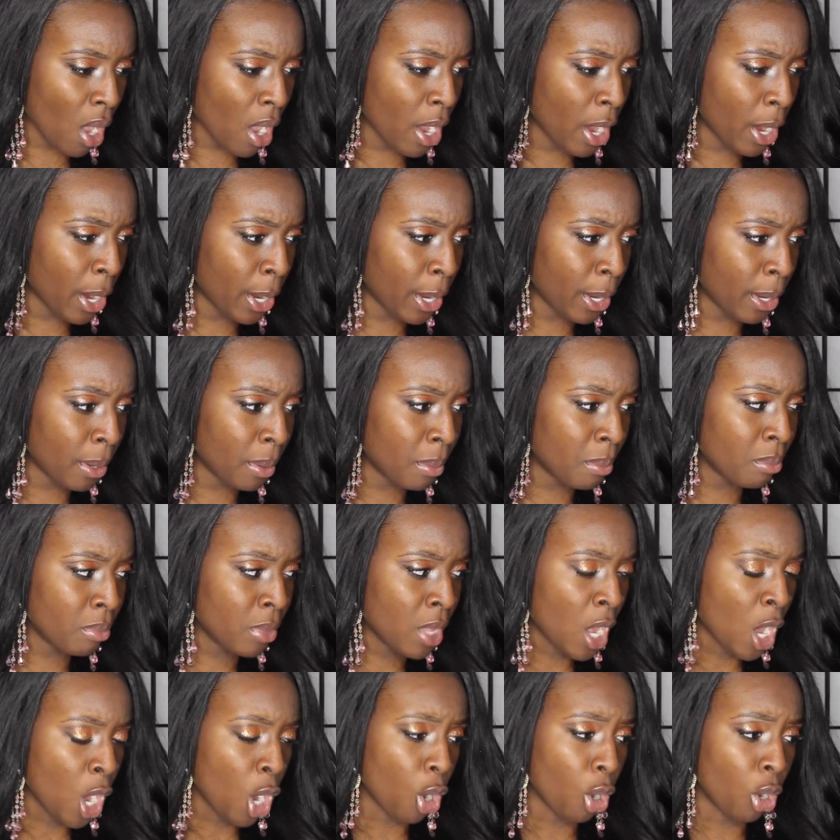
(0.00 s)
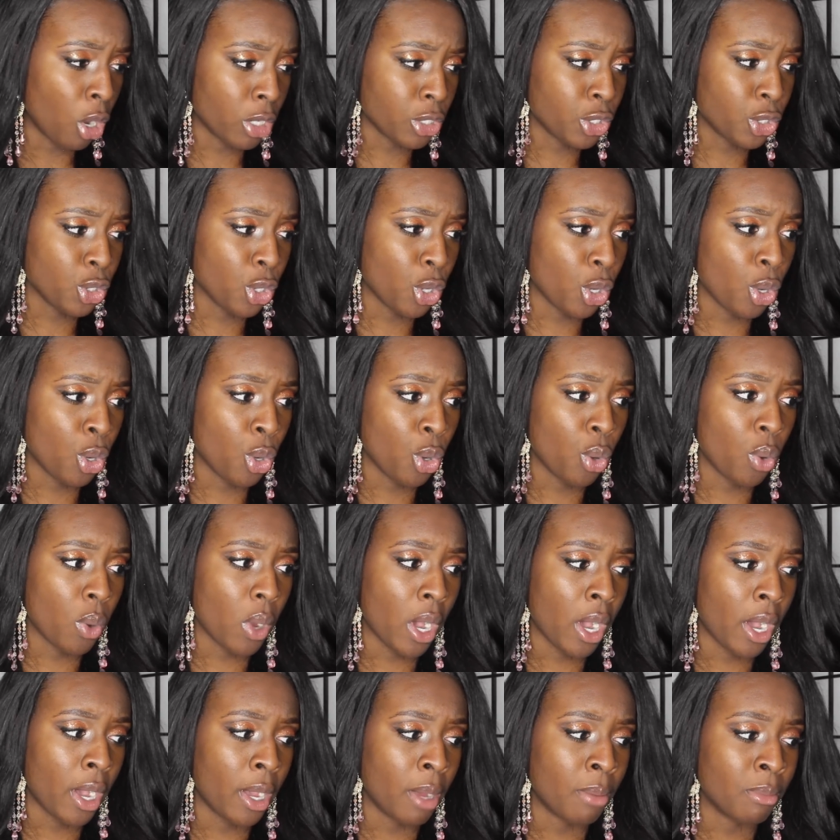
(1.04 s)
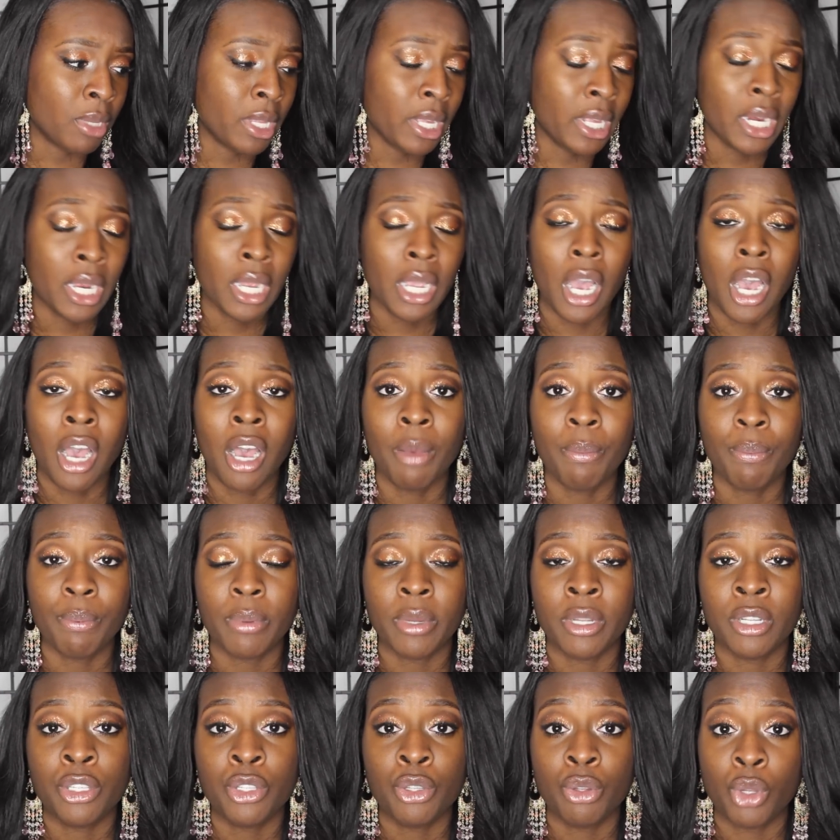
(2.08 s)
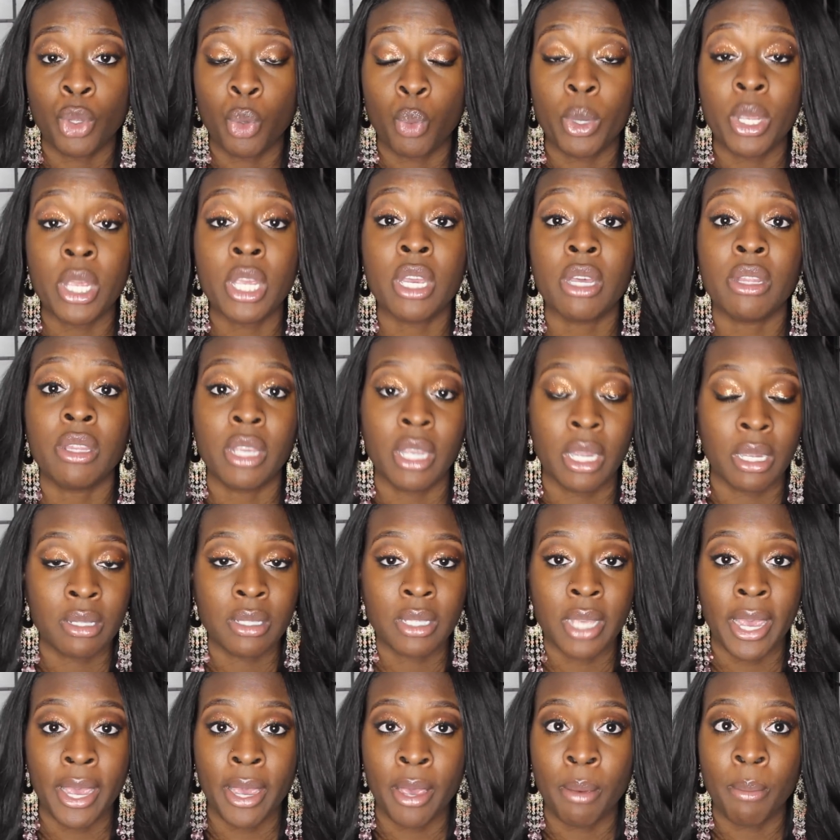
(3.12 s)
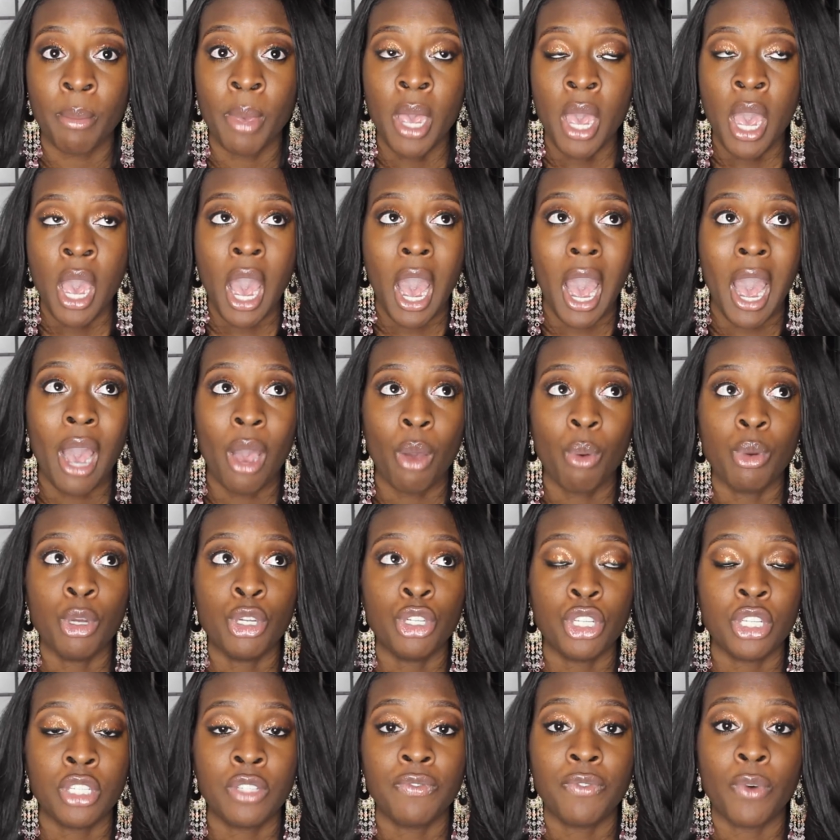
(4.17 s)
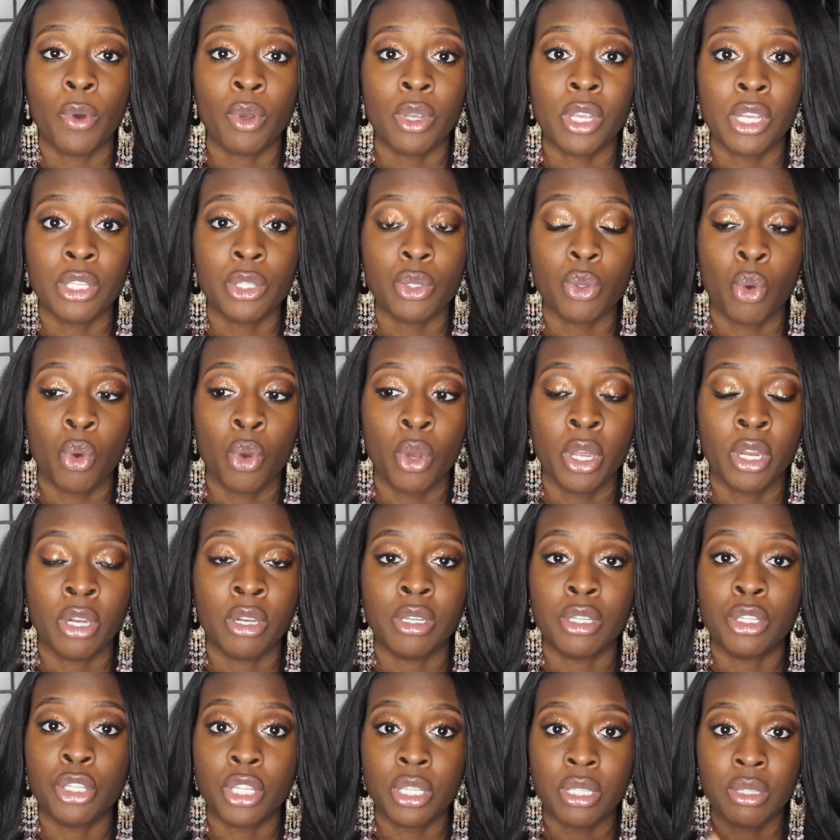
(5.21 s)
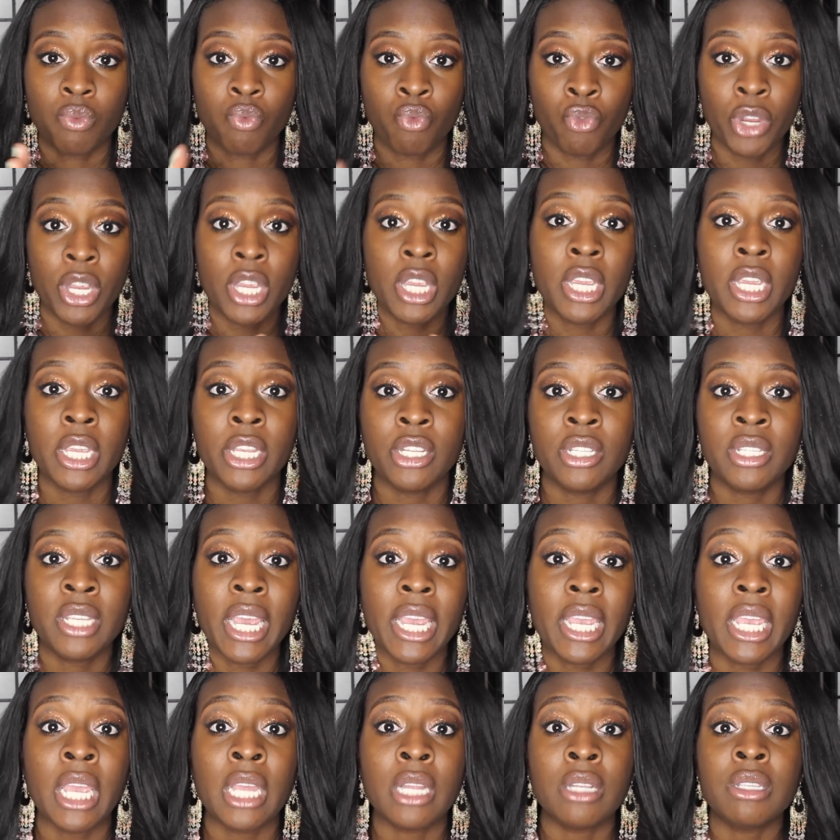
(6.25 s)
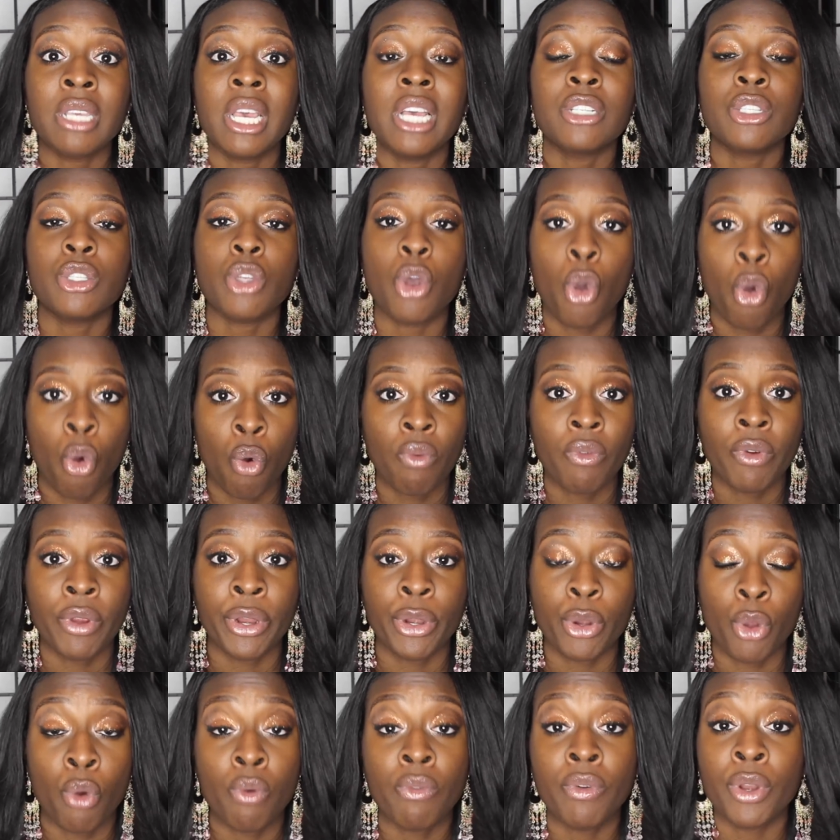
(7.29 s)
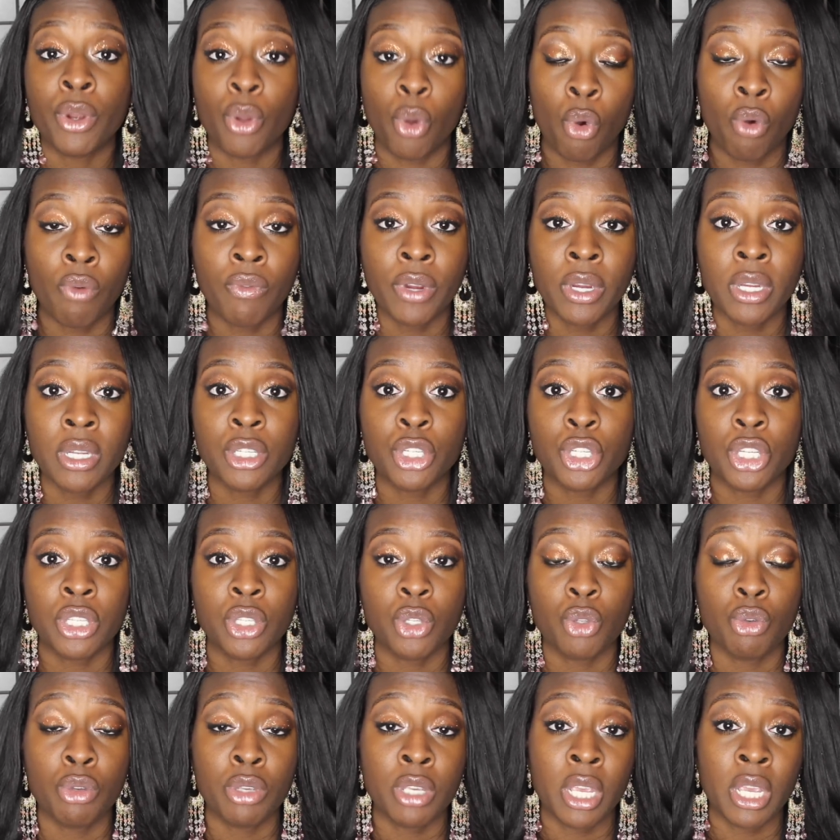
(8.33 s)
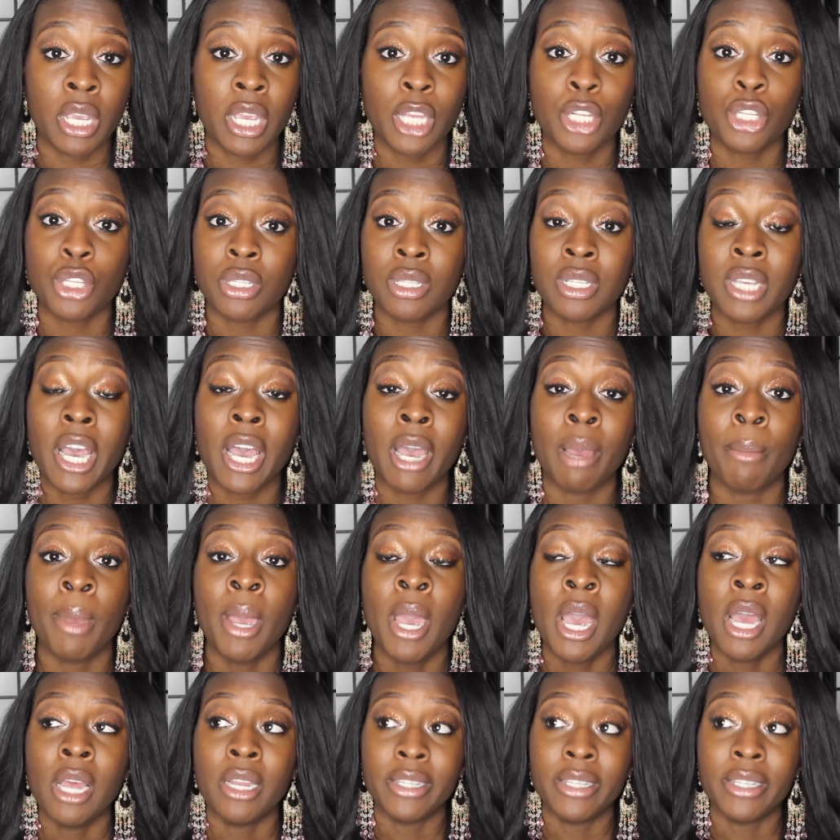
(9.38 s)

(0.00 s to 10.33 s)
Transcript: um also um leading up into the week of the exam i would just focus on just retaking tests over and over and over just so you can get your time